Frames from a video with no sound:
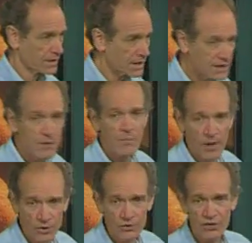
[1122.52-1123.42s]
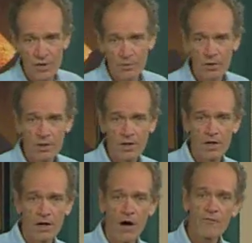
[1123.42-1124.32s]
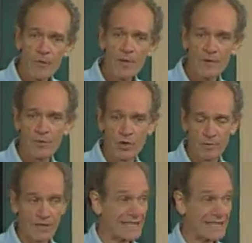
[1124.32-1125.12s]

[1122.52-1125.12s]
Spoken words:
in the burial chamber of the bent pyramid.